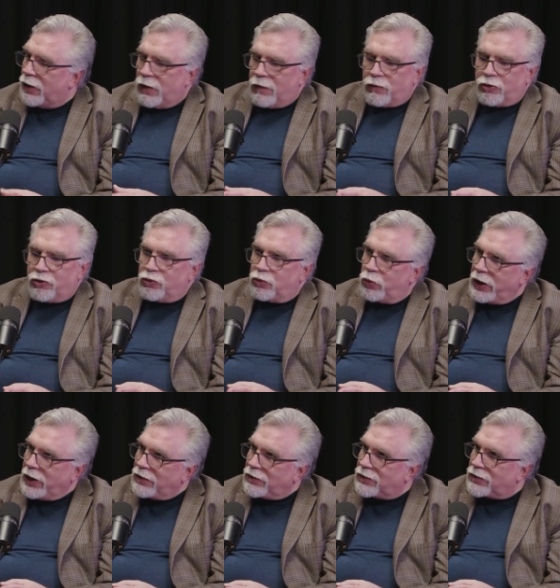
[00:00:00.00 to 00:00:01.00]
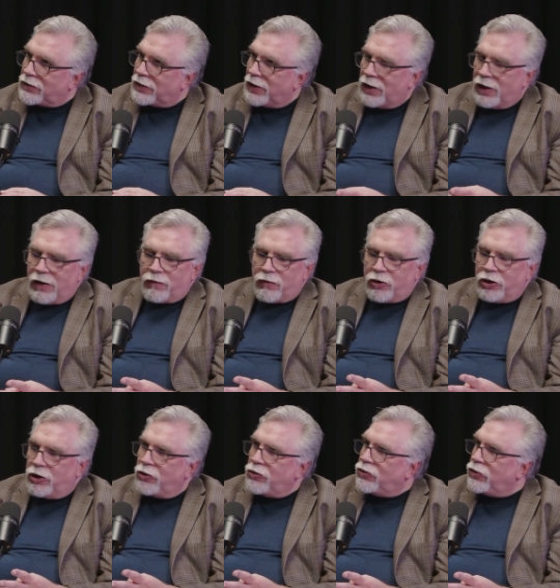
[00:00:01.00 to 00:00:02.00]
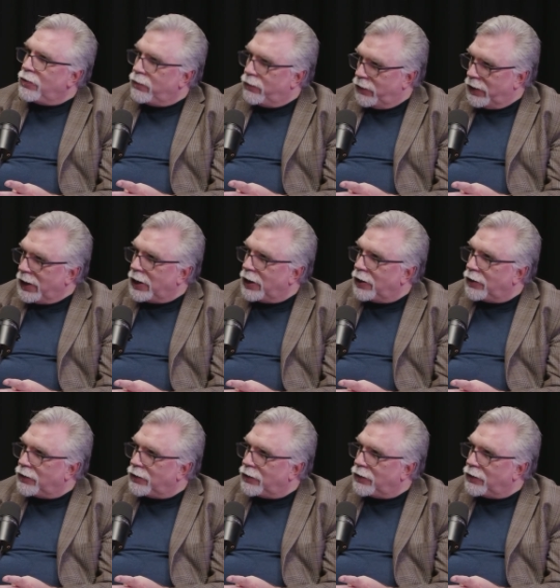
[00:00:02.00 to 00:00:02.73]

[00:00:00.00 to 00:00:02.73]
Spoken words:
for tweets, for YouTube videos.